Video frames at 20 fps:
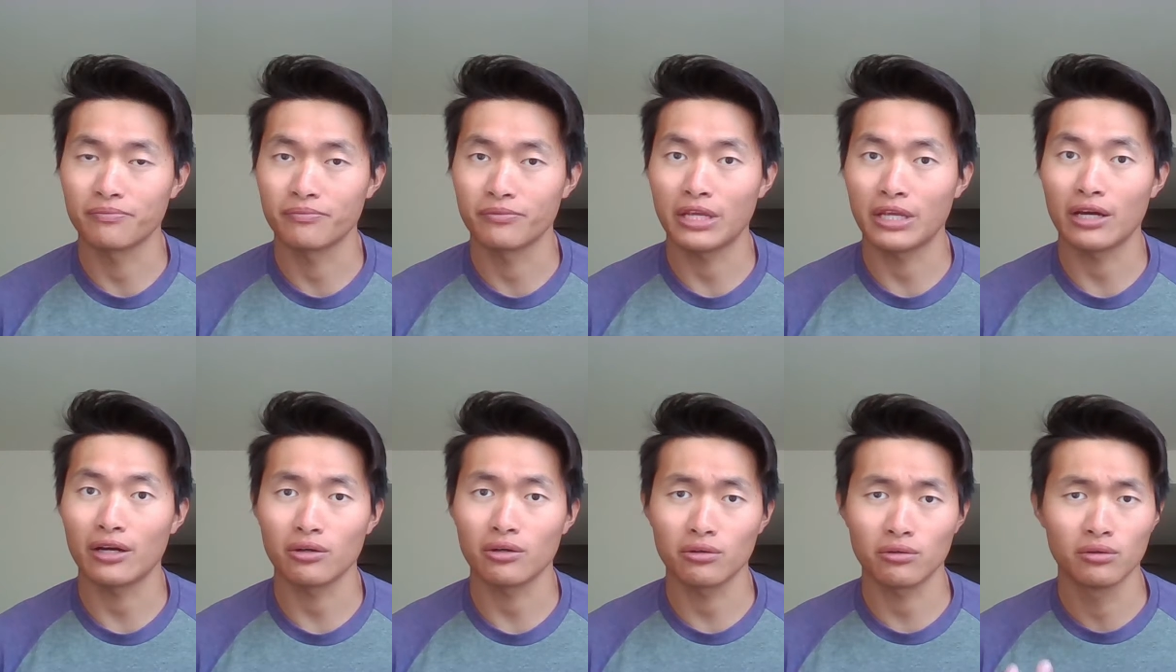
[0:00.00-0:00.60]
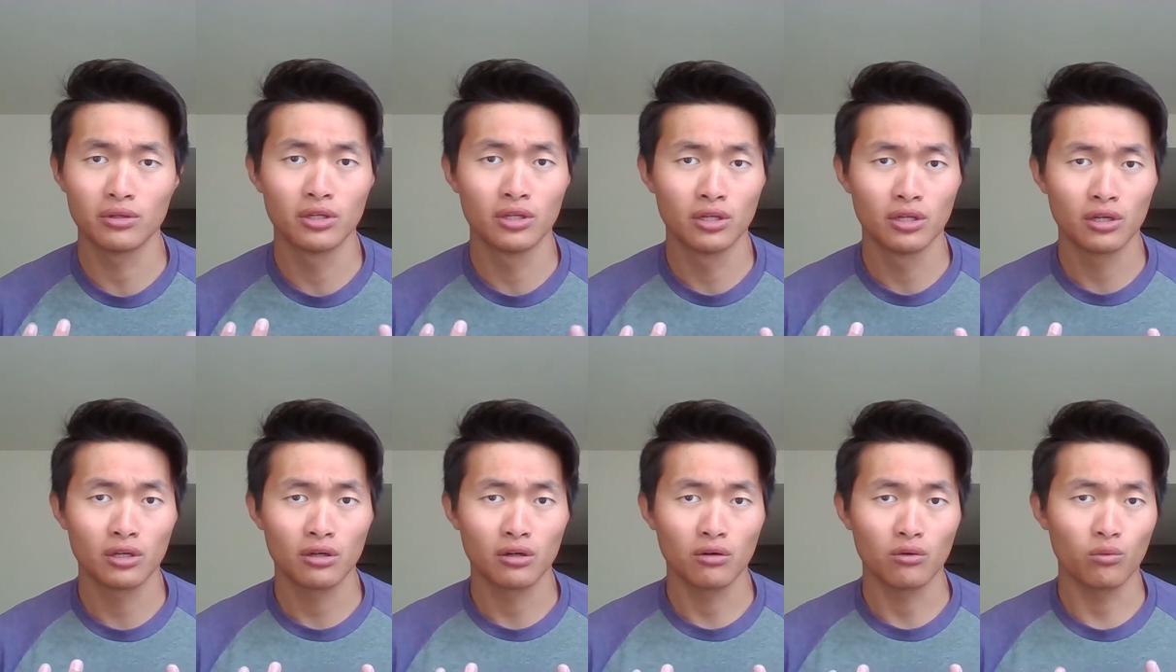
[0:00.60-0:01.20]
Now,
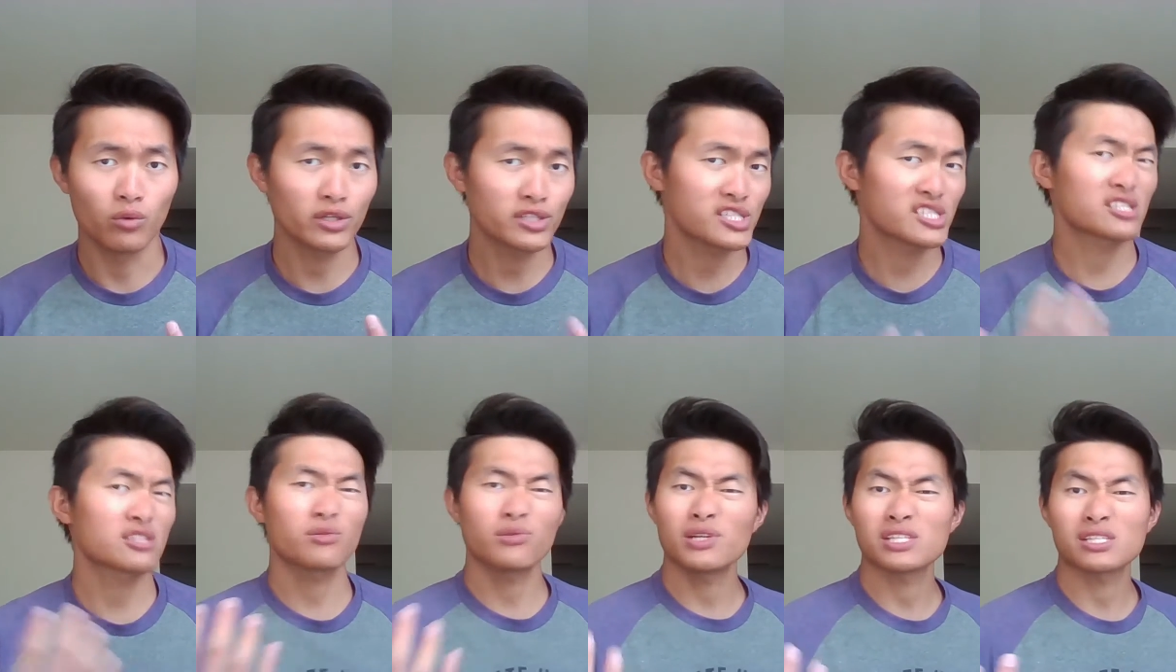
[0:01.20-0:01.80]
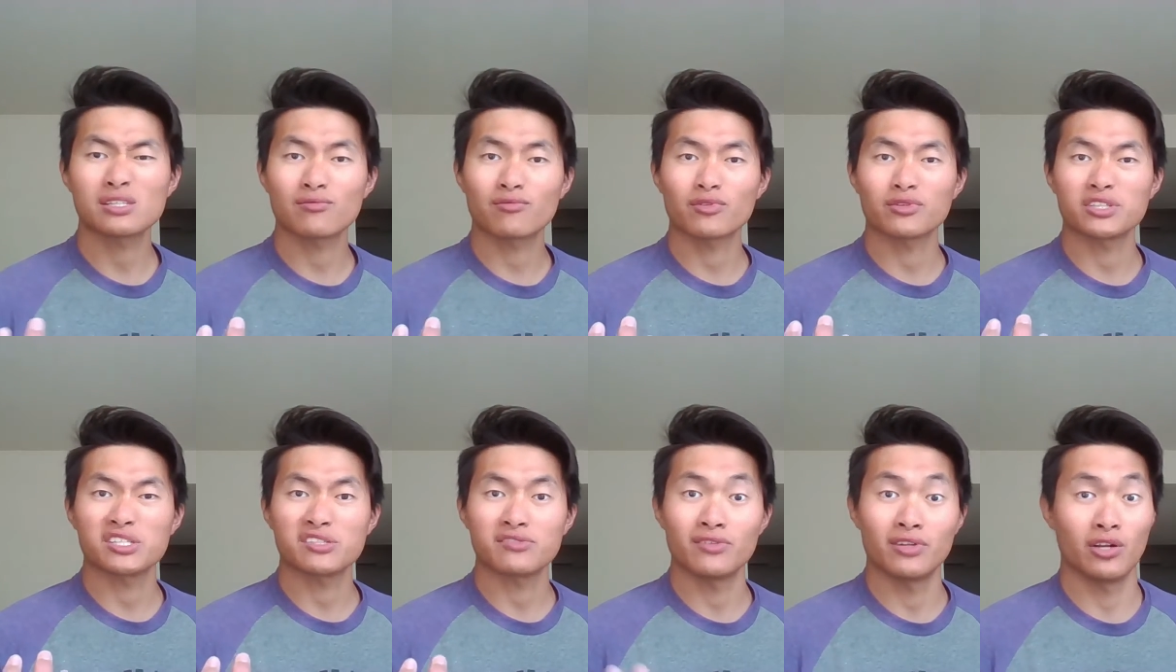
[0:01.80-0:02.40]
what's the reason for
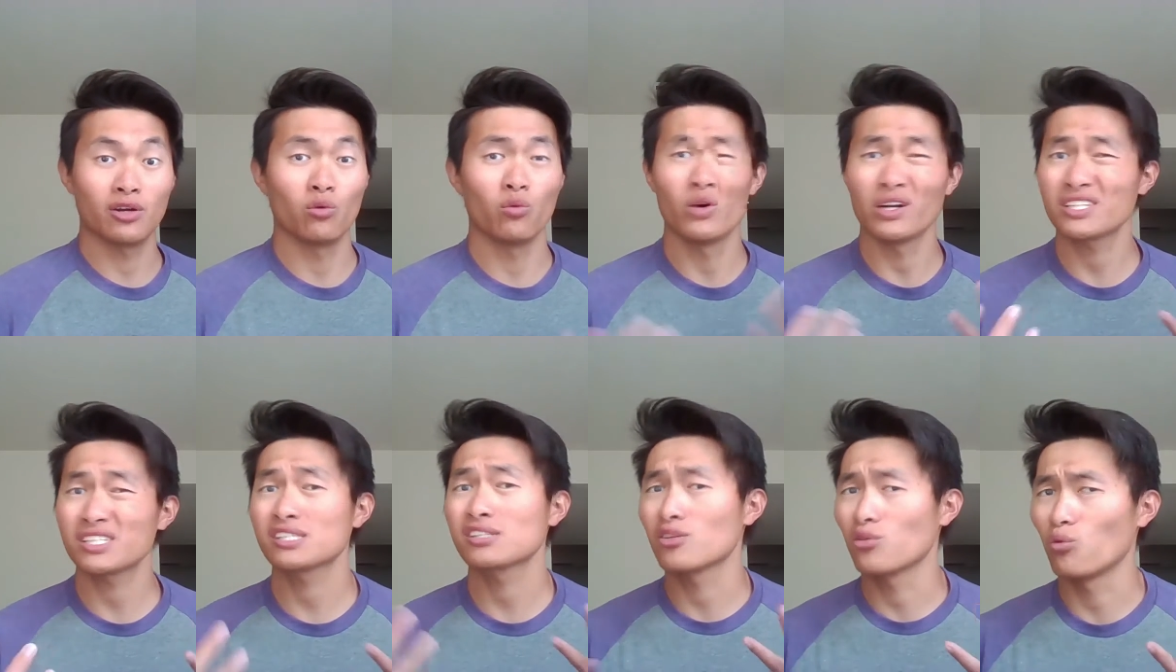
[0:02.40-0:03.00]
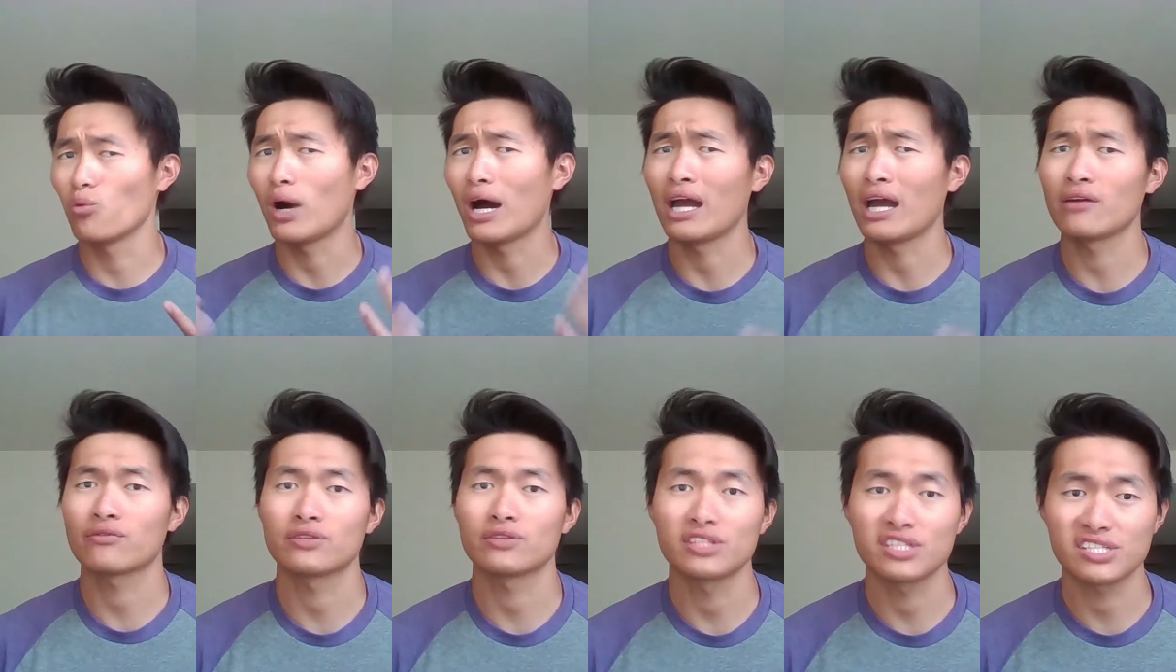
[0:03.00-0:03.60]
this video? What's the why
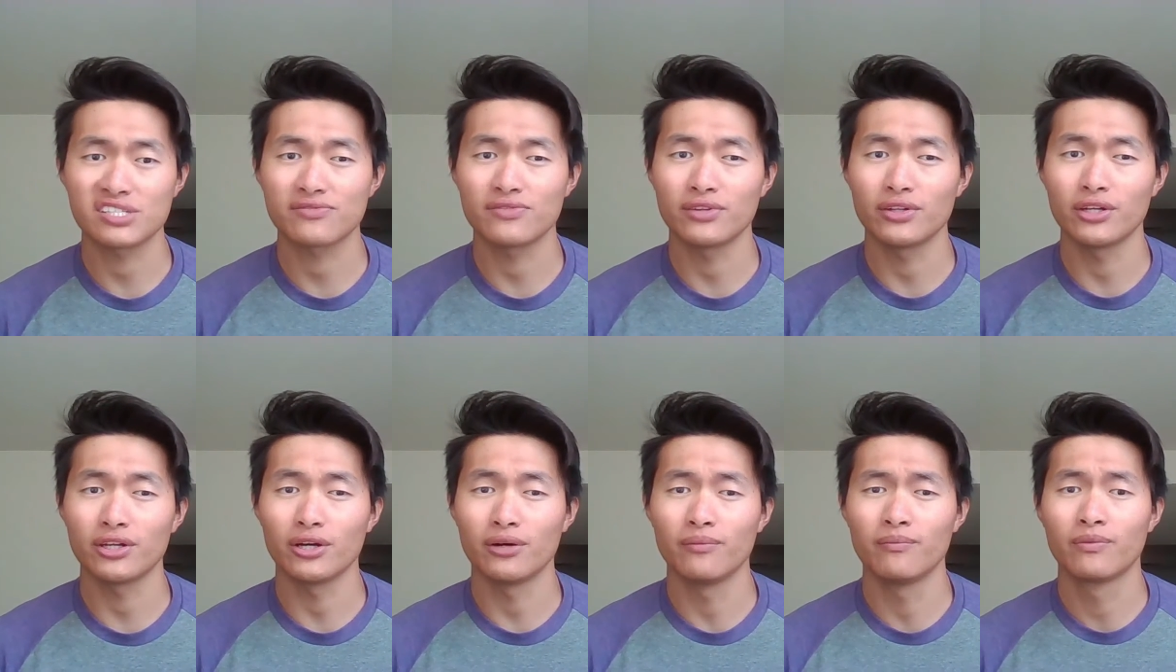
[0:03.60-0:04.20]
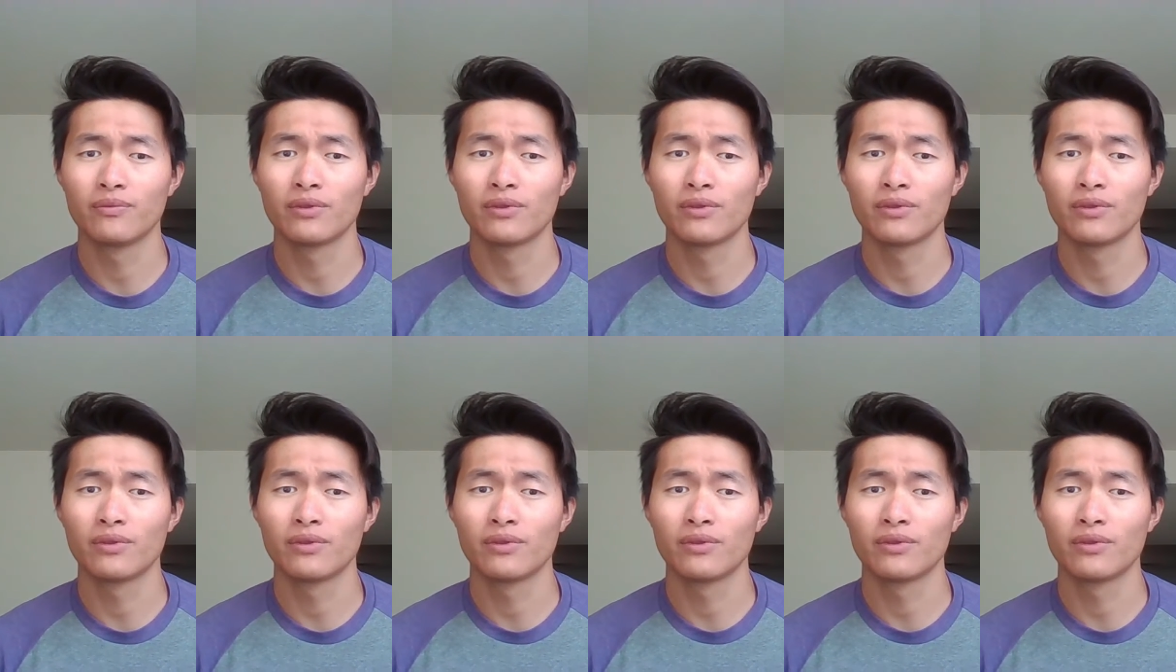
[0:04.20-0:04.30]
for this video?